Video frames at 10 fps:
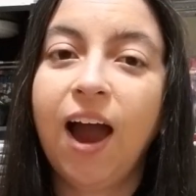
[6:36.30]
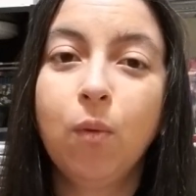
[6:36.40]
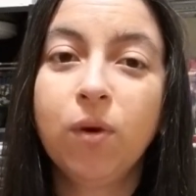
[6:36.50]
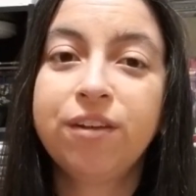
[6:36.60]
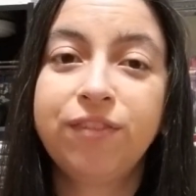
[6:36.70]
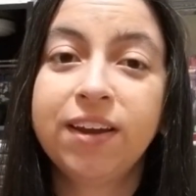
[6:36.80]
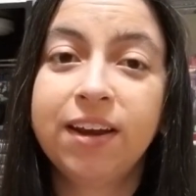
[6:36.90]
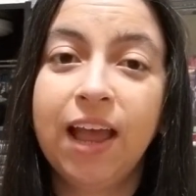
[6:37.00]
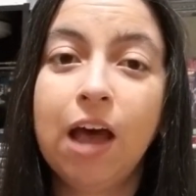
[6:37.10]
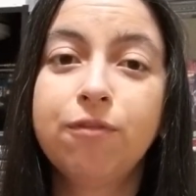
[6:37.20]
uh, what if I
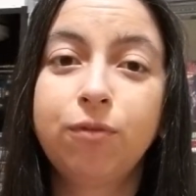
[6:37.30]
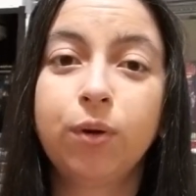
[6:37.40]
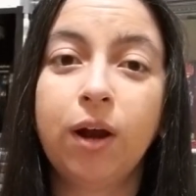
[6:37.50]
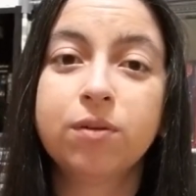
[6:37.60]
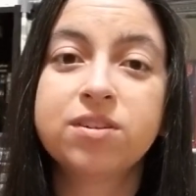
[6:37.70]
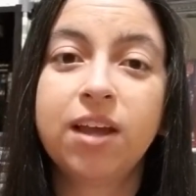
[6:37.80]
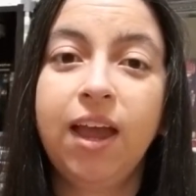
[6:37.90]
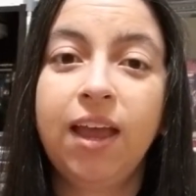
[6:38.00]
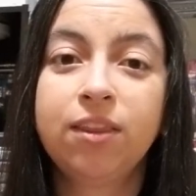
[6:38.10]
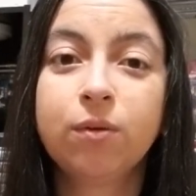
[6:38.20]
didn't have four hours?
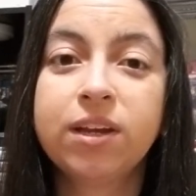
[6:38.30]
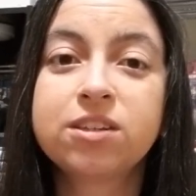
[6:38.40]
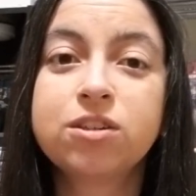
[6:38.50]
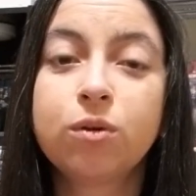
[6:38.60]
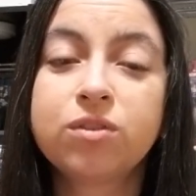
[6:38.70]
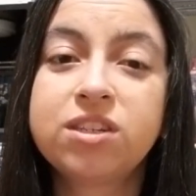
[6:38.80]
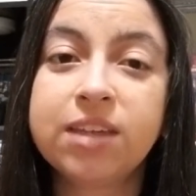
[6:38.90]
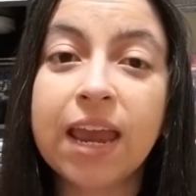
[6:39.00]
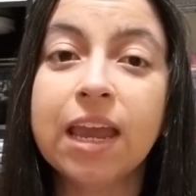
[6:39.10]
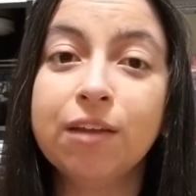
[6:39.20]
And there is no
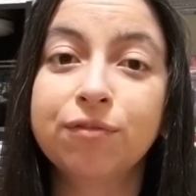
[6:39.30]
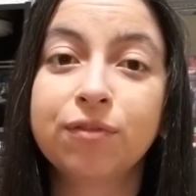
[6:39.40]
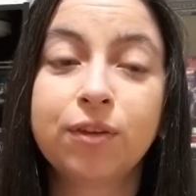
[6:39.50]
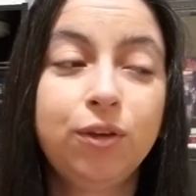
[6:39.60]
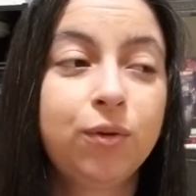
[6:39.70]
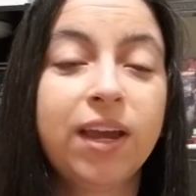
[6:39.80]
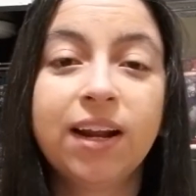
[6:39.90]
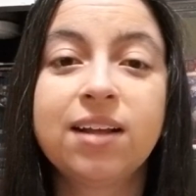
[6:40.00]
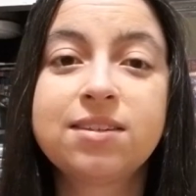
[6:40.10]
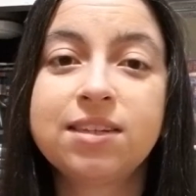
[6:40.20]
save. You
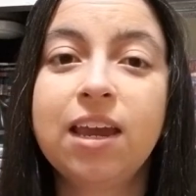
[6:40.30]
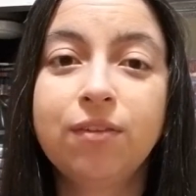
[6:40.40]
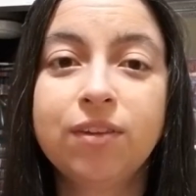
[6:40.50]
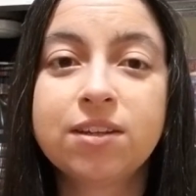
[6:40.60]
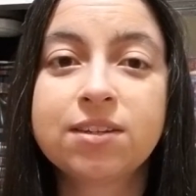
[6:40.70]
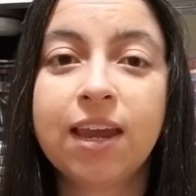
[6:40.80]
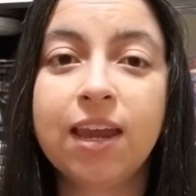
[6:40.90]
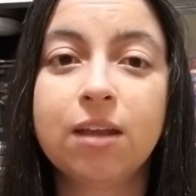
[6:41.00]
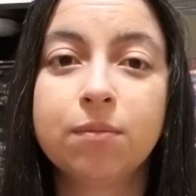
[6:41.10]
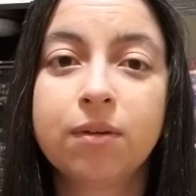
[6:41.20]
cannot save in this
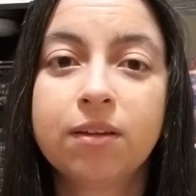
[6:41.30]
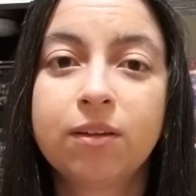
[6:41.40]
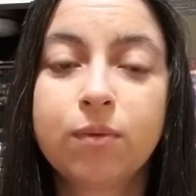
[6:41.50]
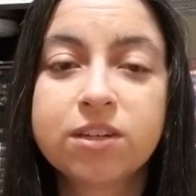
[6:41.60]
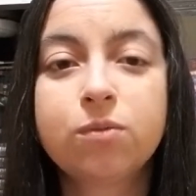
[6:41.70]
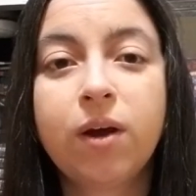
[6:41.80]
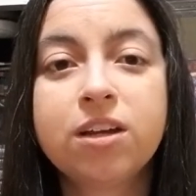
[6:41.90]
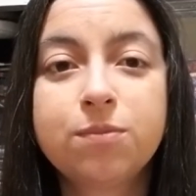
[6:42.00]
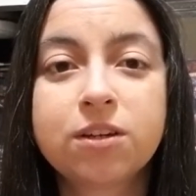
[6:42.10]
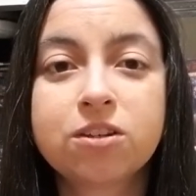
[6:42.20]
game. The reason why
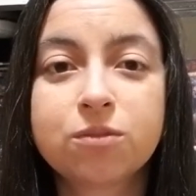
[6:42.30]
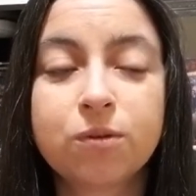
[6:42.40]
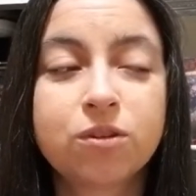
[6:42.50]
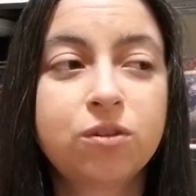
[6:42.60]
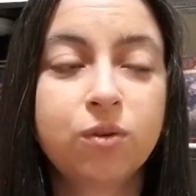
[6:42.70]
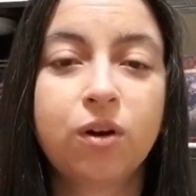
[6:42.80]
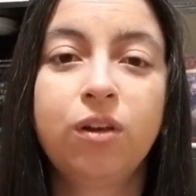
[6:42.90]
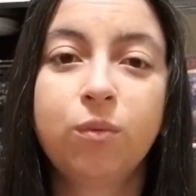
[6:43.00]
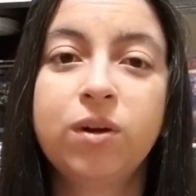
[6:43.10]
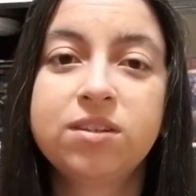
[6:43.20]
is because you're supposed to do it
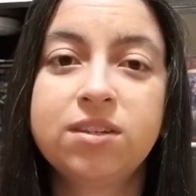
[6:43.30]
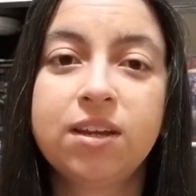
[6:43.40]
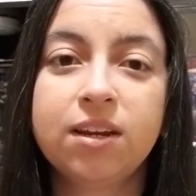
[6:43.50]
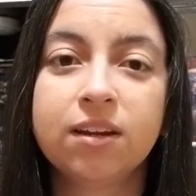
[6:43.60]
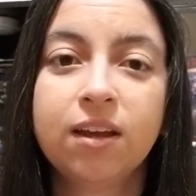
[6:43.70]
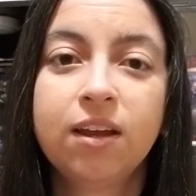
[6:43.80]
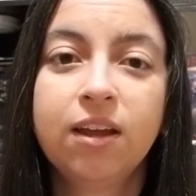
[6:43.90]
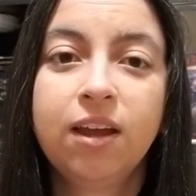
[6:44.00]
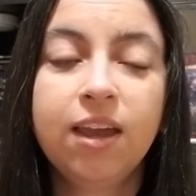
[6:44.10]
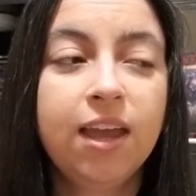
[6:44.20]
all in one sitting.
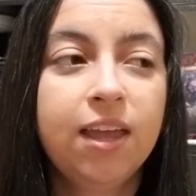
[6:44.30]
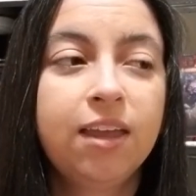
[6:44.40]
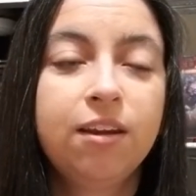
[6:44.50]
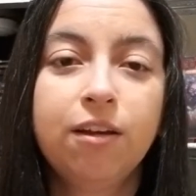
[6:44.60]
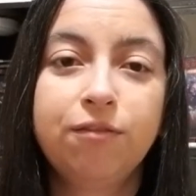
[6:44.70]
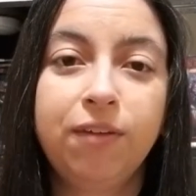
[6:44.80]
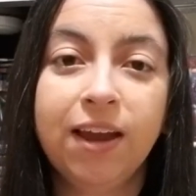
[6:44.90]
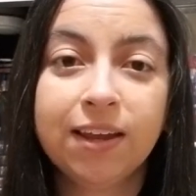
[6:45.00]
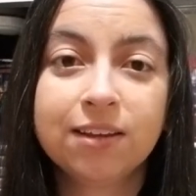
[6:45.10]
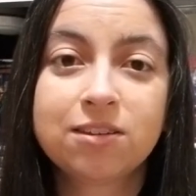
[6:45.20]
And if
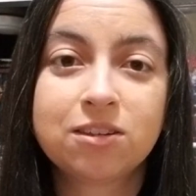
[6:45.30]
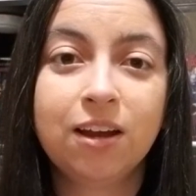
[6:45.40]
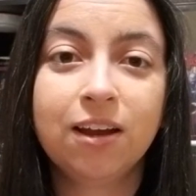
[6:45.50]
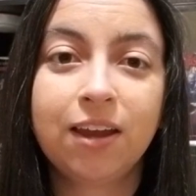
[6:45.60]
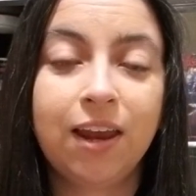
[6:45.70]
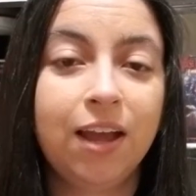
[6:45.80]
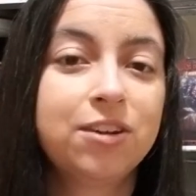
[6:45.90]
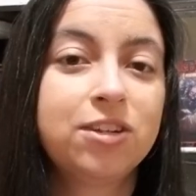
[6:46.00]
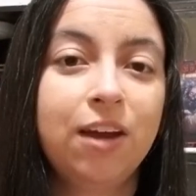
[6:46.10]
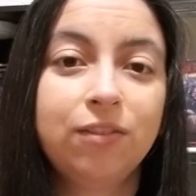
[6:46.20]
I get stuck and I
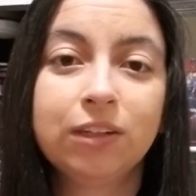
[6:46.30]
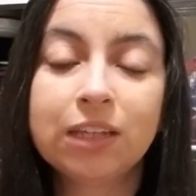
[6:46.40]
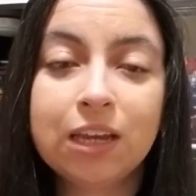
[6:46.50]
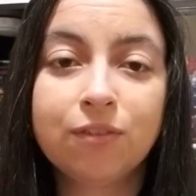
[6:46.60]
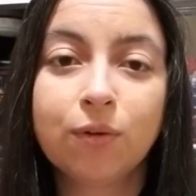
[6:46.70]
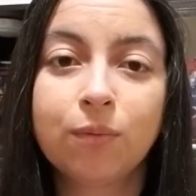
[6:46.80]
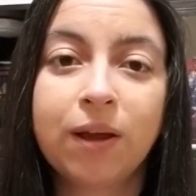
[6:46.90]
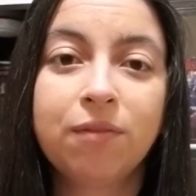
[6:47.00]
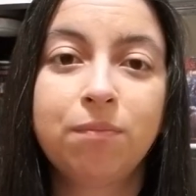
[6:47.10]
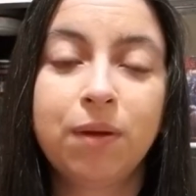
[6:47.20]
just have to leave or
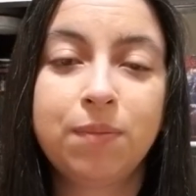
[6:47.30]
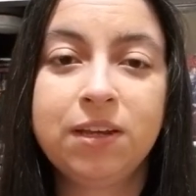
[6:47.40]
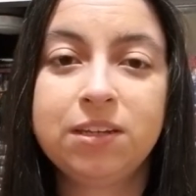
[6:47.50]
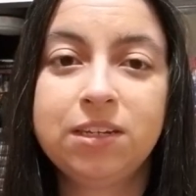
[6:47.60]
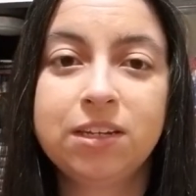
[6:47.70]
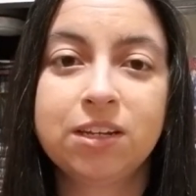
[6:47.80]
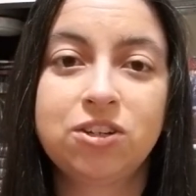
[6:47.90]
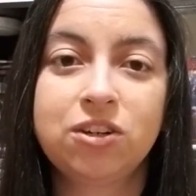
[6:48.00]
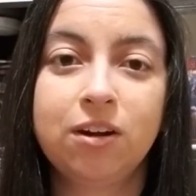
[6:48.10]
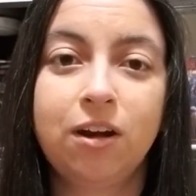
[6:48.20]
my, my PC gets
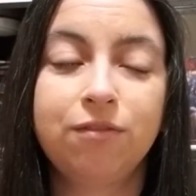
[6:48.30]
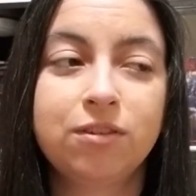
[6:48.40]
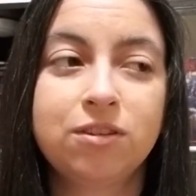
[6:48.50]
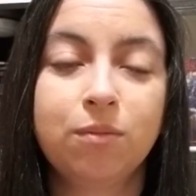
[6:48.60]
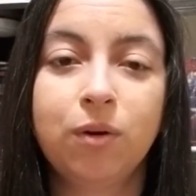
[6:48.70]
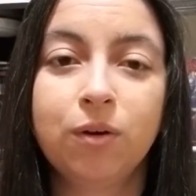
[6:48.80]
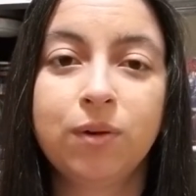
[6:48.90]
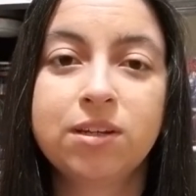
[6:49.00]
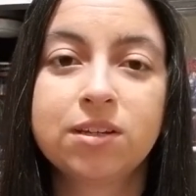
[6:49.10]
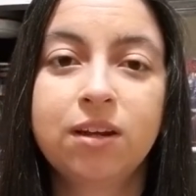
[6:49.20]
shut off in some weird
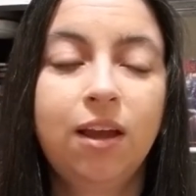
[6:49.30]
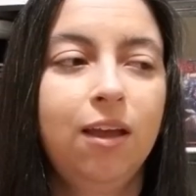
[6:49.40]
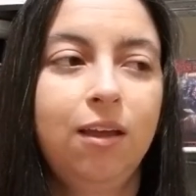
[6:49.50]
reason,